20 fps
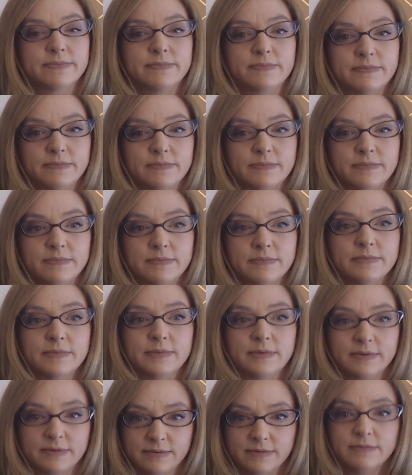
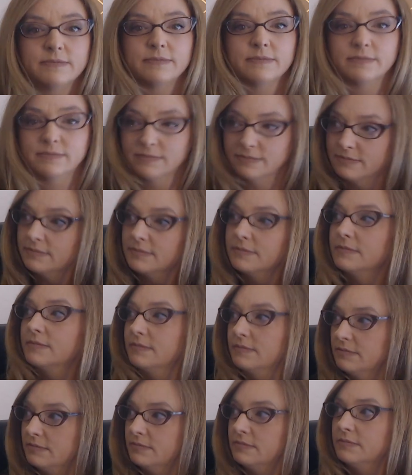
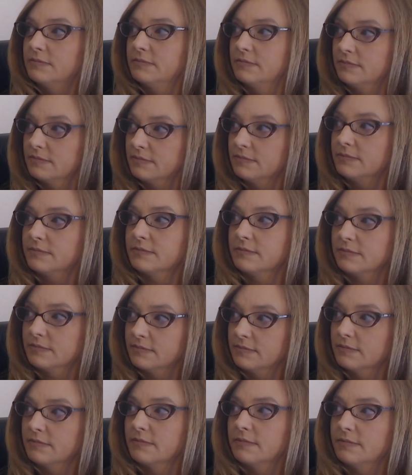
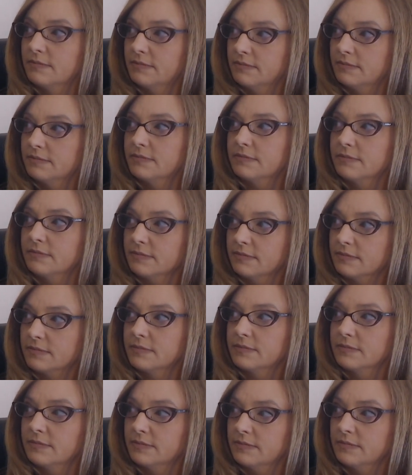
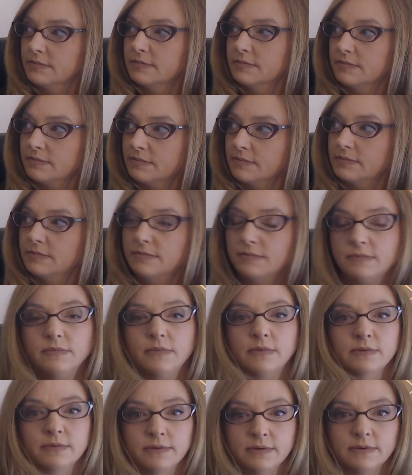
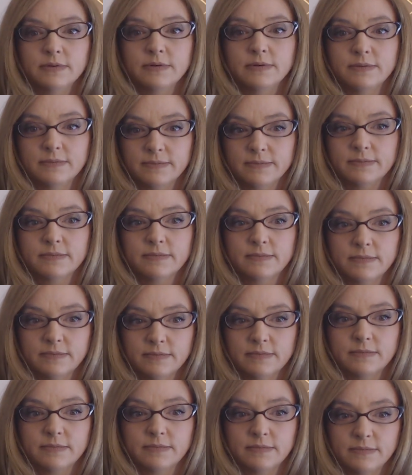
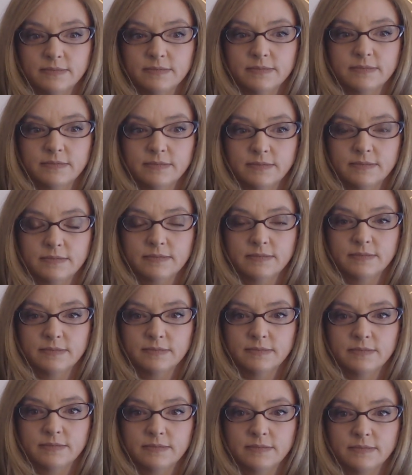
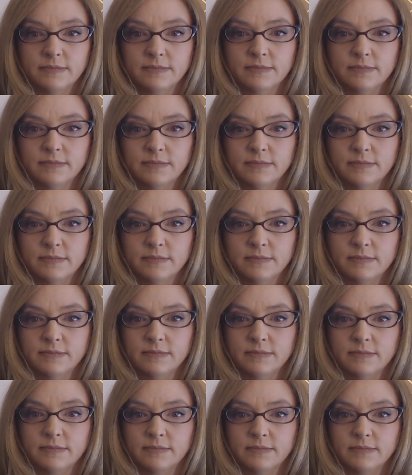The person shown says nothing.